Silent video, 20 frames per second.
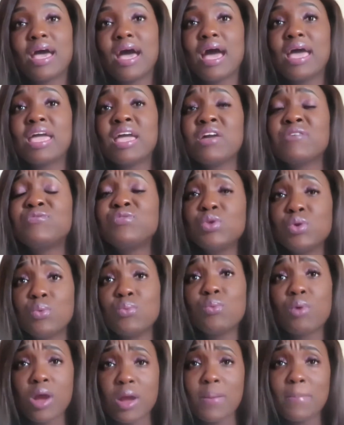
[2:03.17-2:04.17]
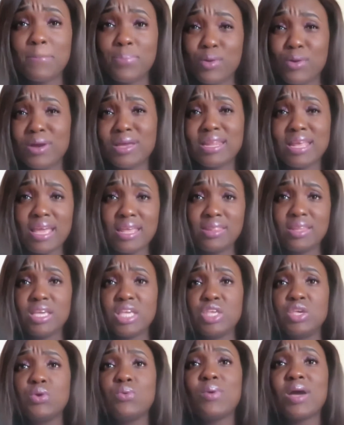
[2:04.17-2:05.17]
if you weren't born in the
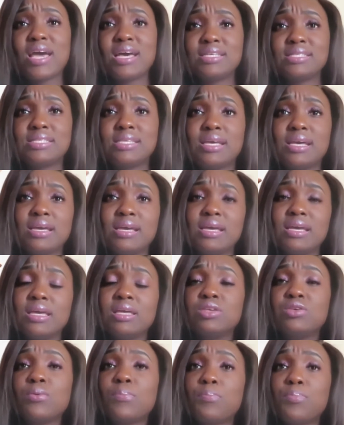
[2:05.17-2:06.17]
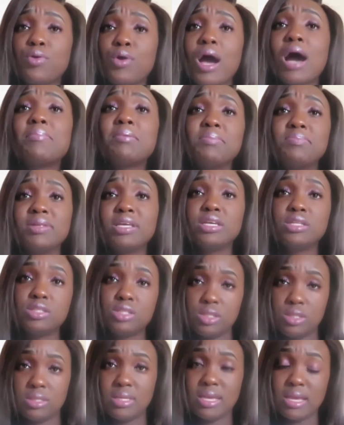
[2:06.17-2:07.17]
US, you
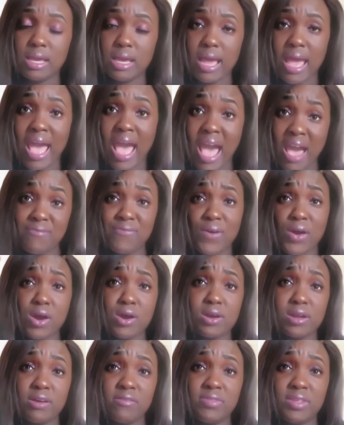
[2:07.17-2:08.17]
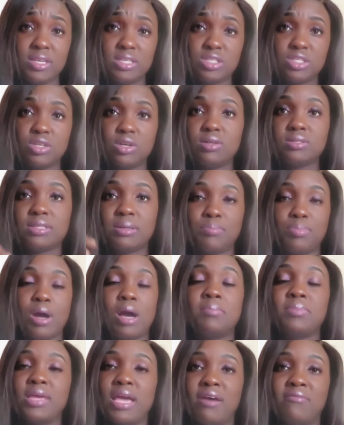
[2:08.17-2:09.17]
probably have heard of these shows and
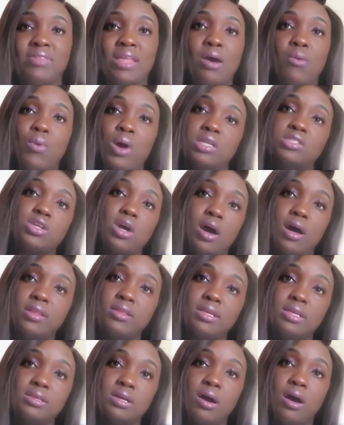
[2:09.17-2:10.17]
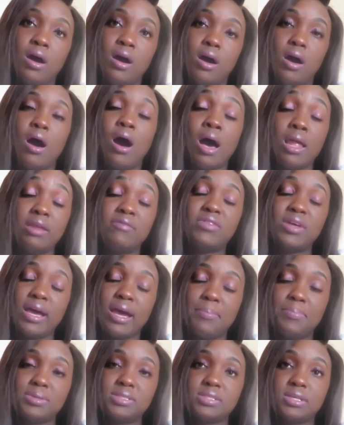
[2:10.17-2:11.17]
probably have not watched all of the
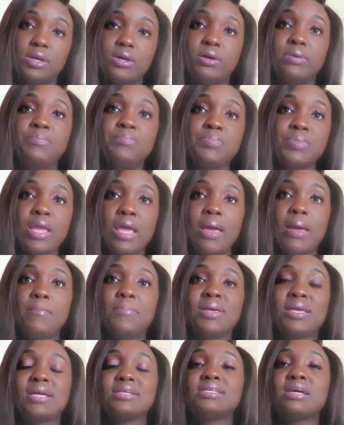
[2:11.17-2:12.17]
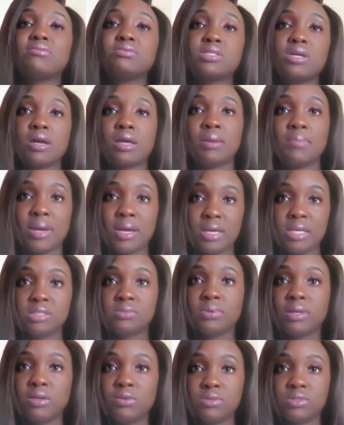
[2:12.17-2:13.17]
episodes, because I was talking to my
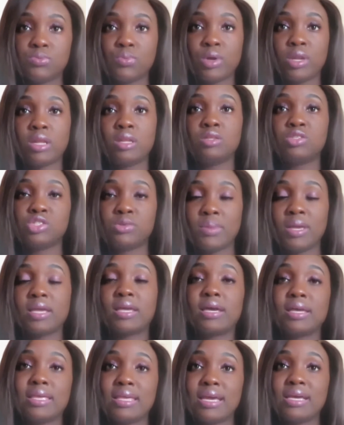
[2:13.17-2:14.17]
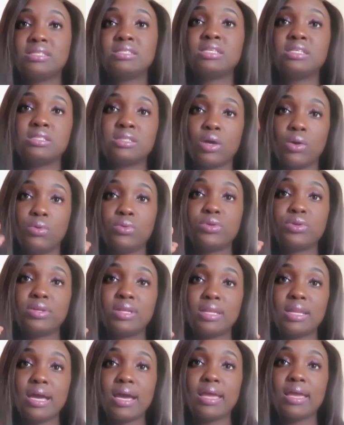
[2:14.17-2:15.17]
husband. He was born in Jamaica. Yes, he's older
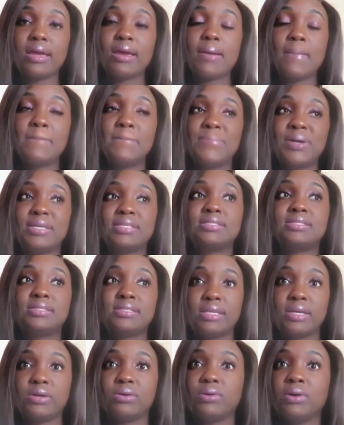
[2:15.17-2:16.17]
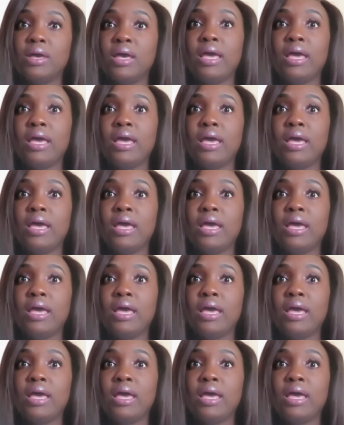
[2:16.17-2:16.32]
than I am, but still,